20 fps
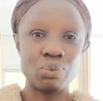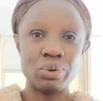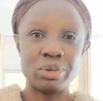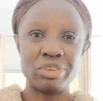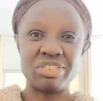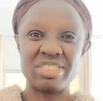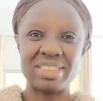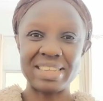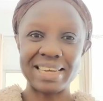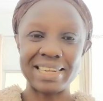
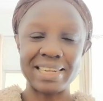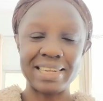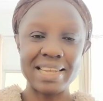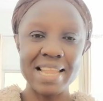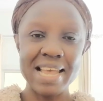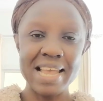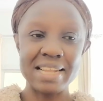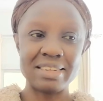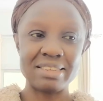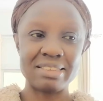which
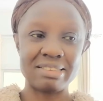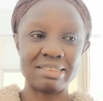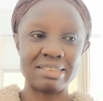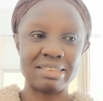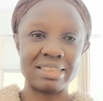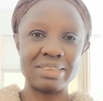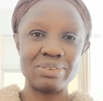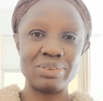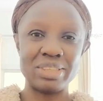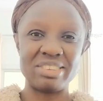
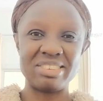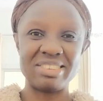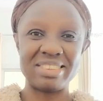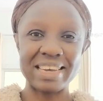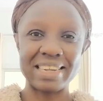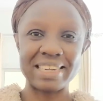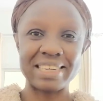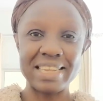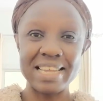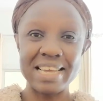stagnates
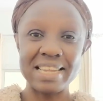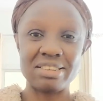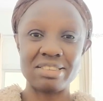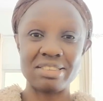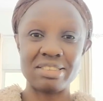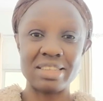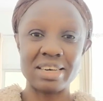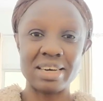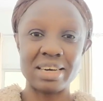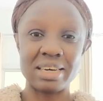
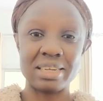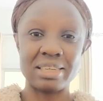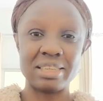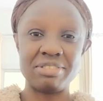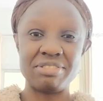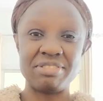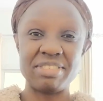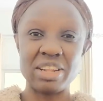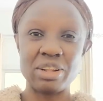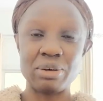the
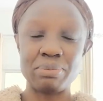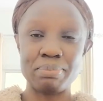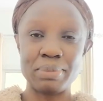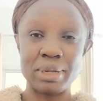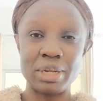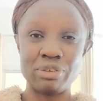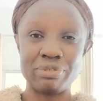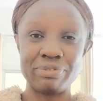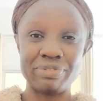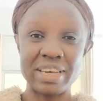
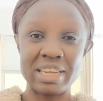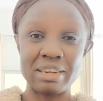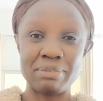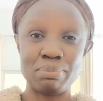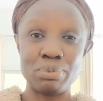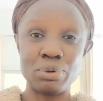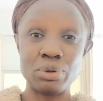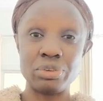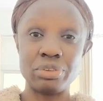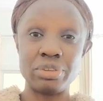development of
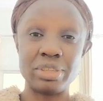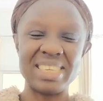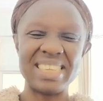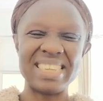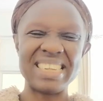that building.